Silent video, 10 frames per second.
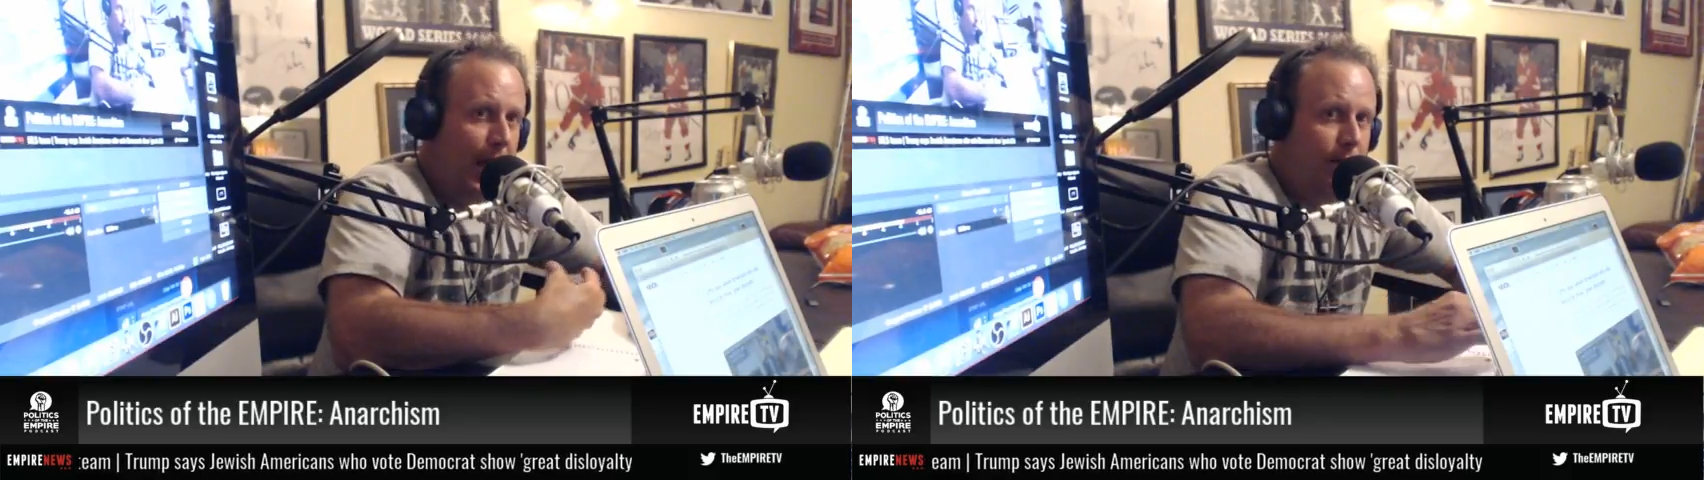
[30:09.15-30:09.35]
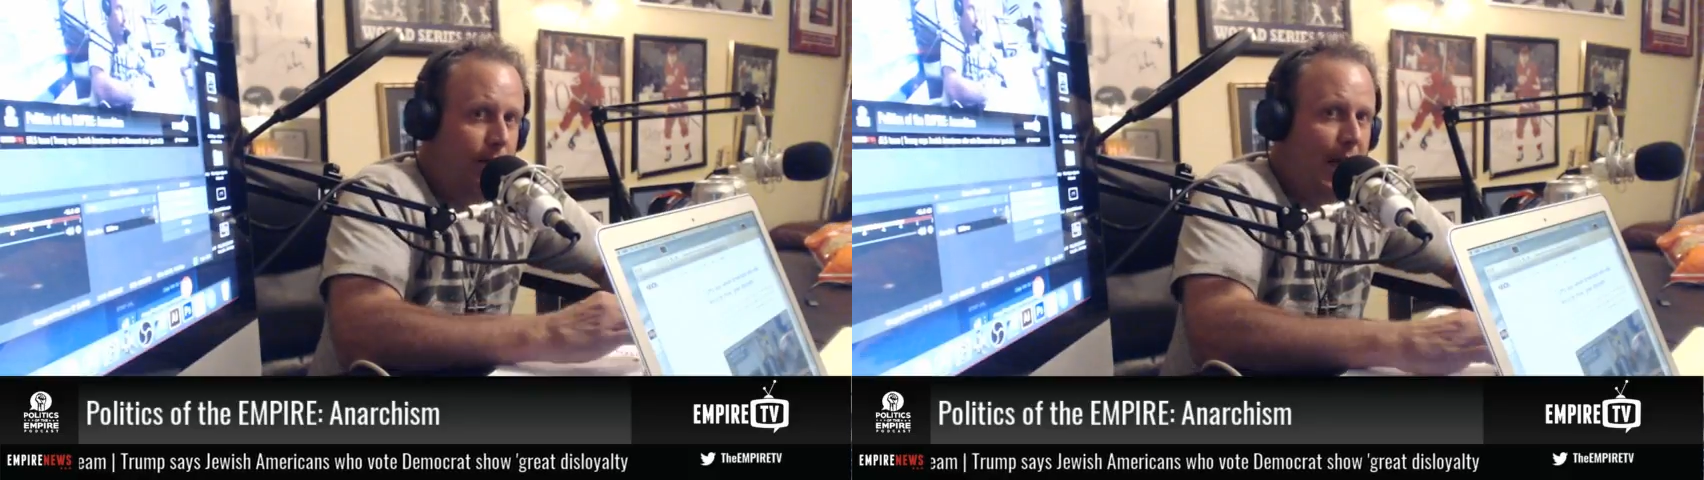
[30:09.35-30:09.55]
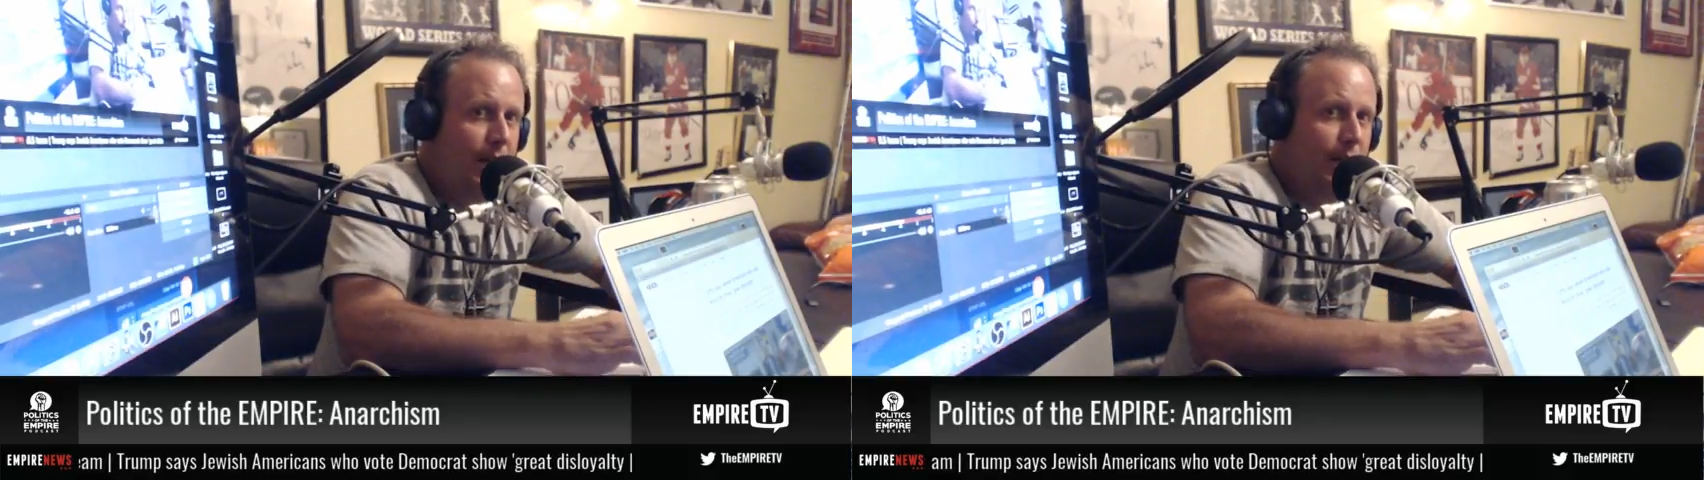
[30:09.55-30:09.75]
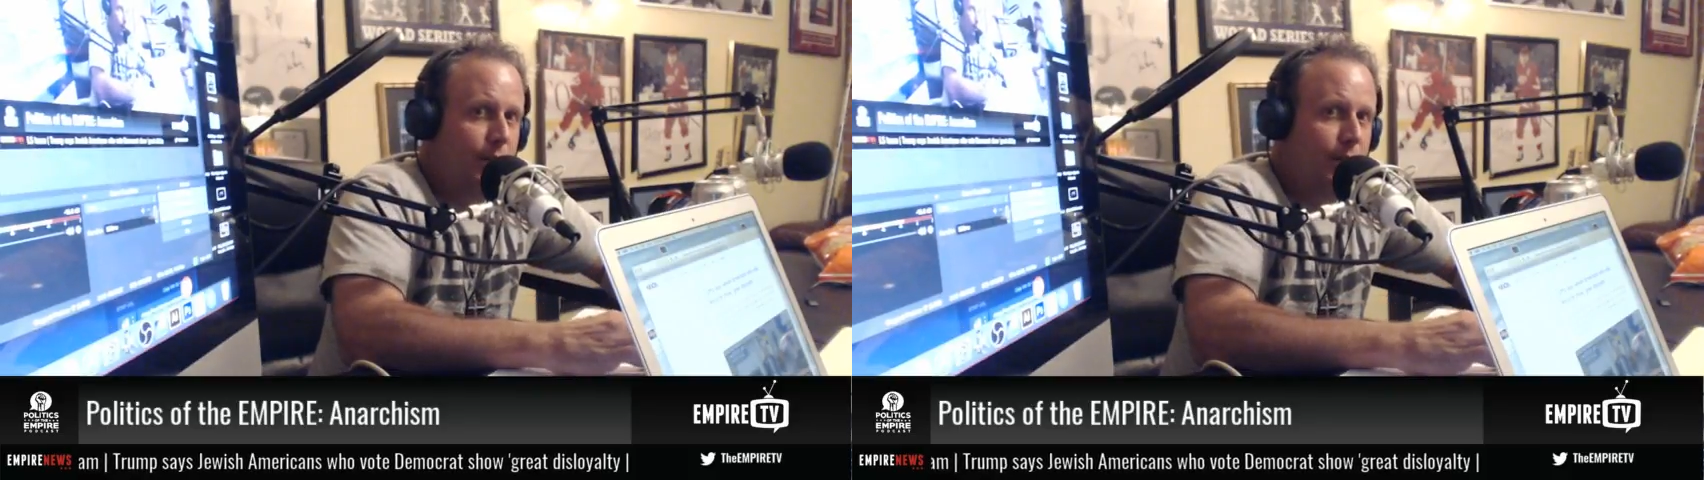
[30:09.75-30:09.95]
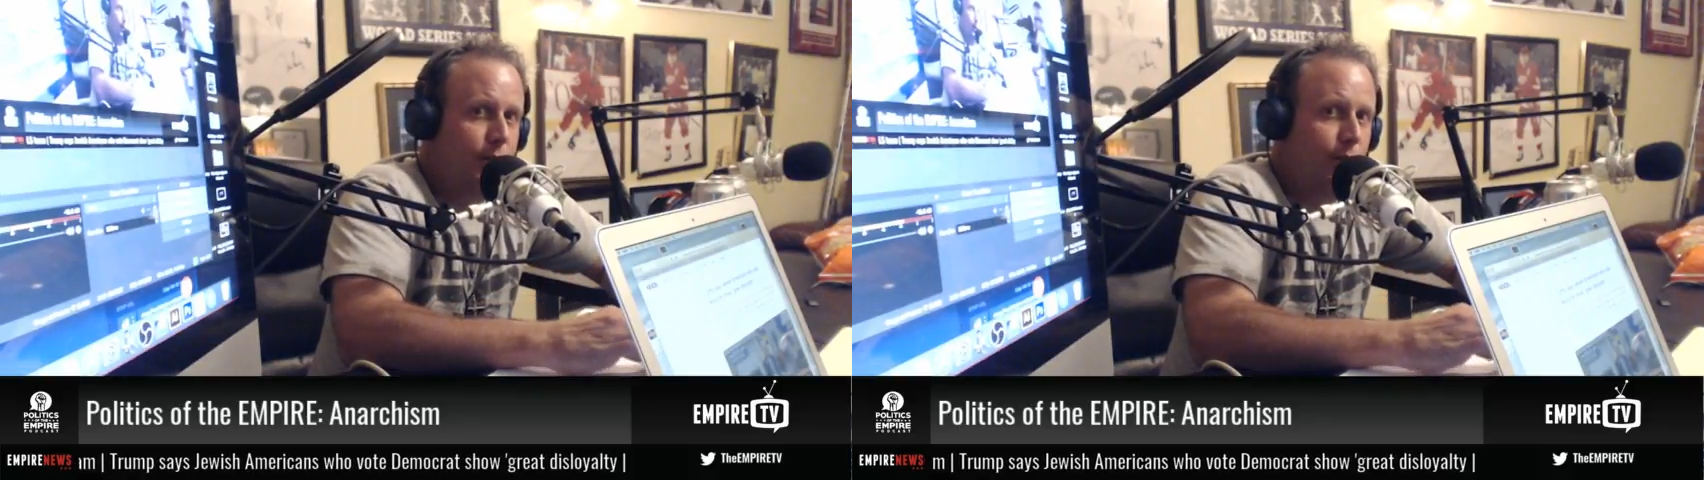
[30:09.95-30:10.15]
more
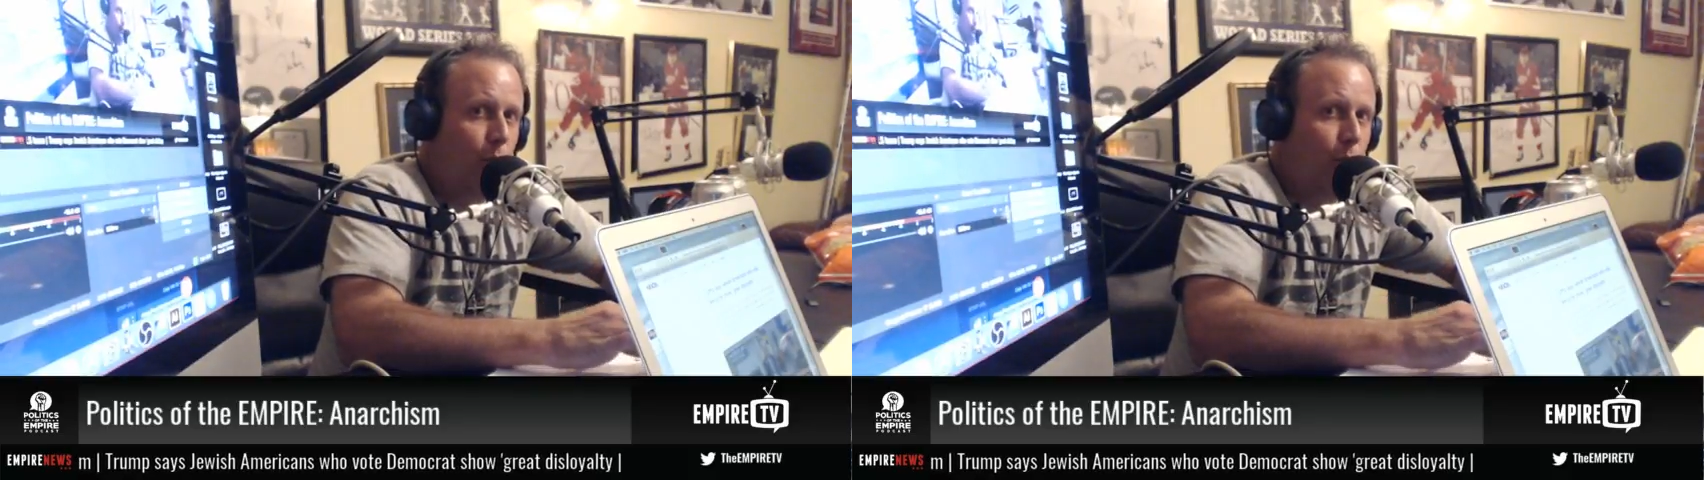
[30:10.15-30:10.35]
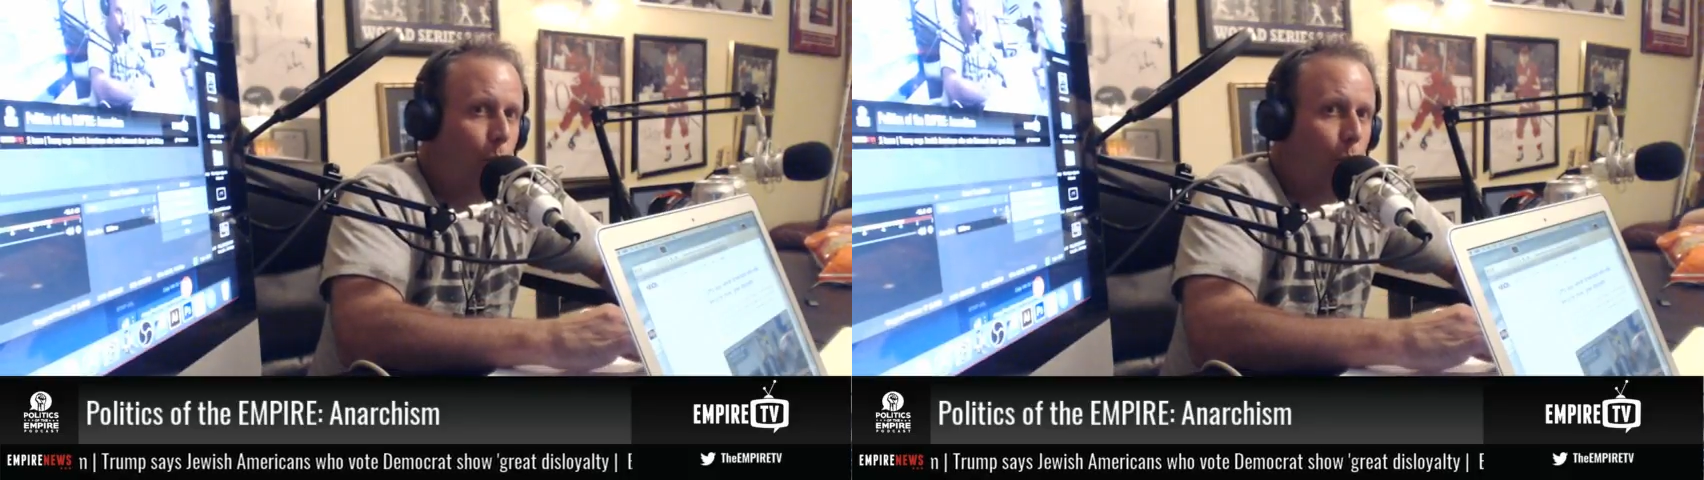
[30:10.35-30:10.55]
technology,